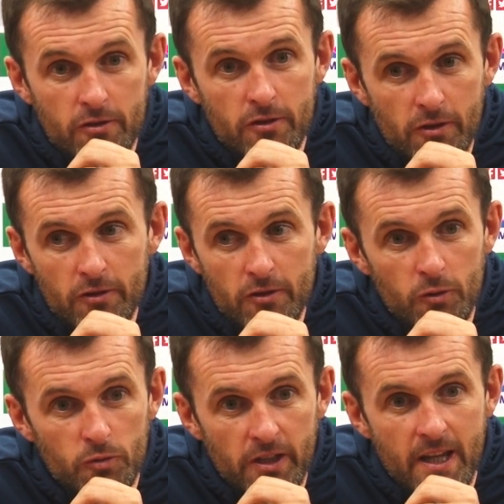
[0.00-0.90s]
to
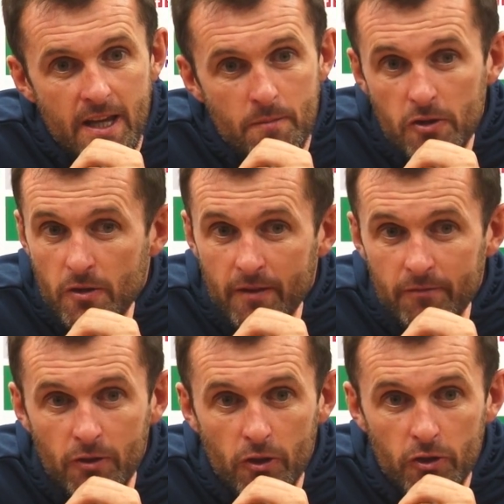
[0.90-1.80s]
lose a game, and you
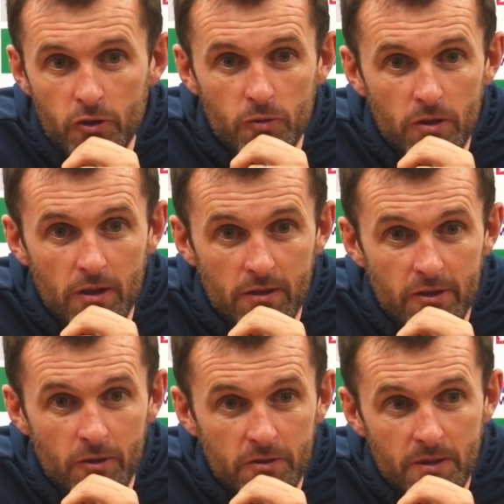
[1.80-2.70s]
haven't got to do
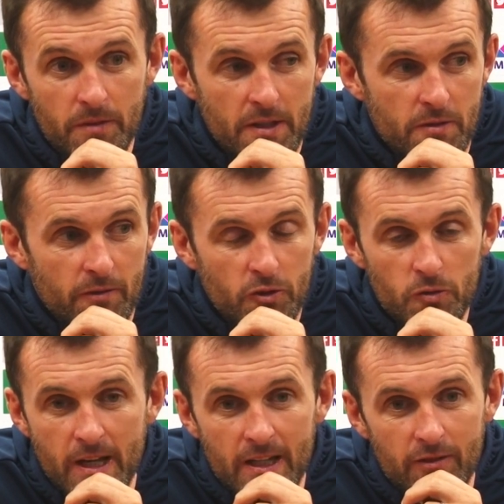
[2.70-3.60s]
sometimes you haven't got
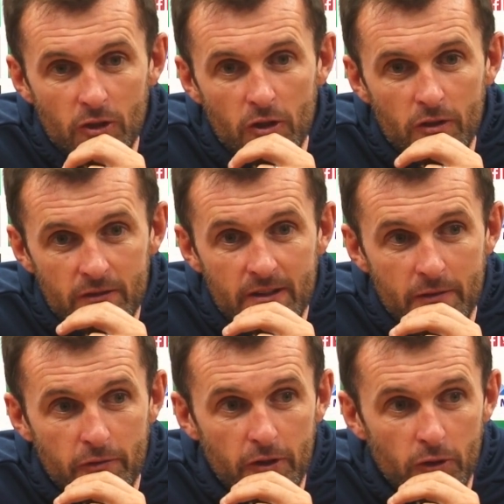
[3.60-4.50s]
to do a hell of a lot
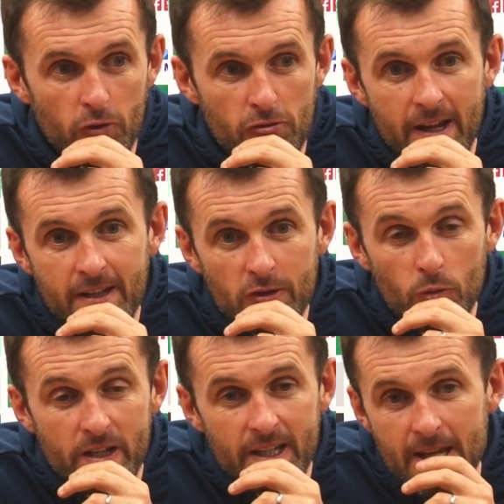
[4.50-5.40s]
different or right
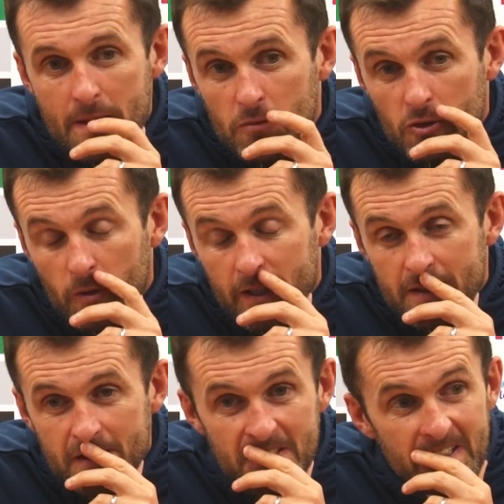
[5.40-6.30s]
to win a game. So
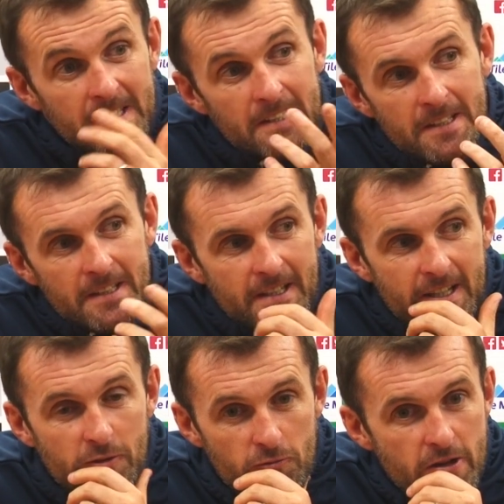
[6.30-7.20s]
it's
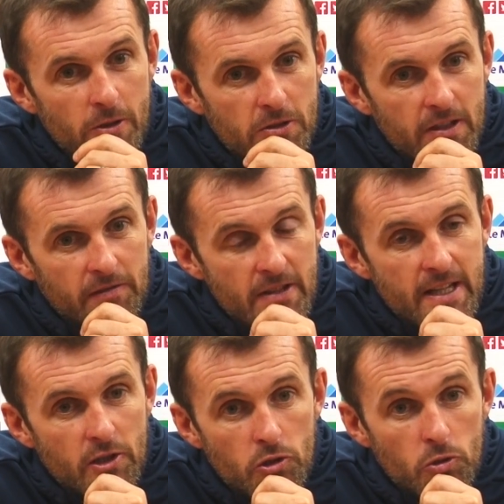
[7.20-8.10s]
a real tough
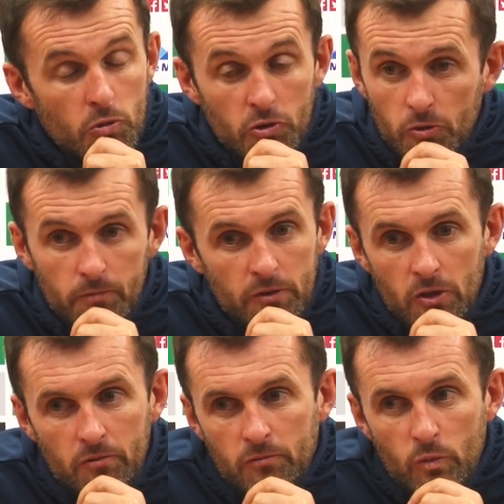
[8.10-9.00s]
league to do. So
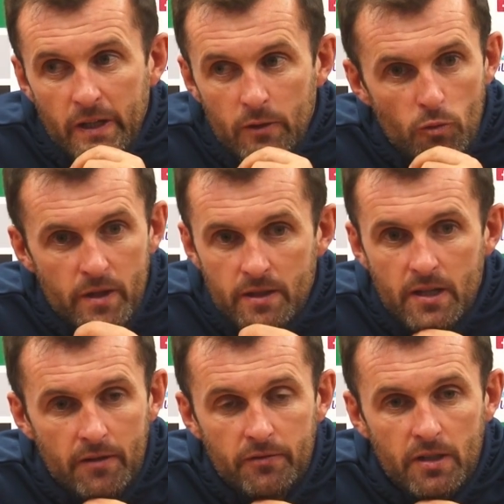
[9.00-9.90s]
look, Wigan will be a
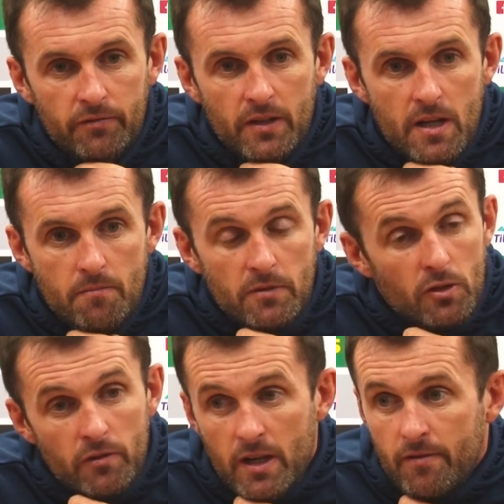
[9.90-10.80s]
tough game. You
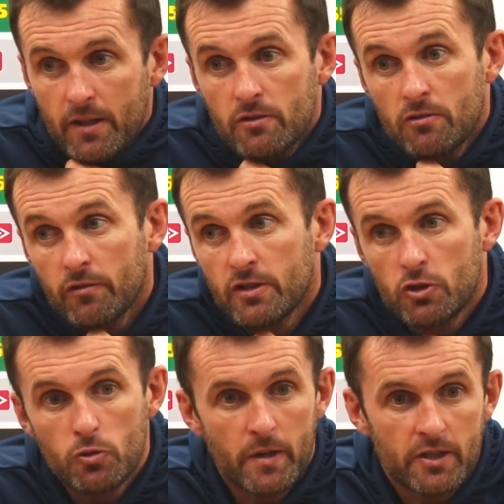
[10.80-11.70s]
know, they've had
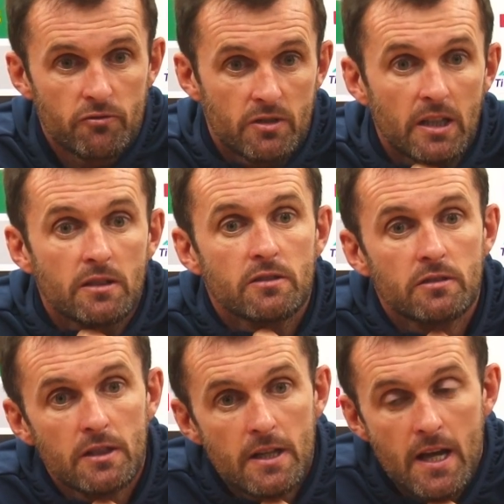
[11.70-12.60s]
obviously two mixed results.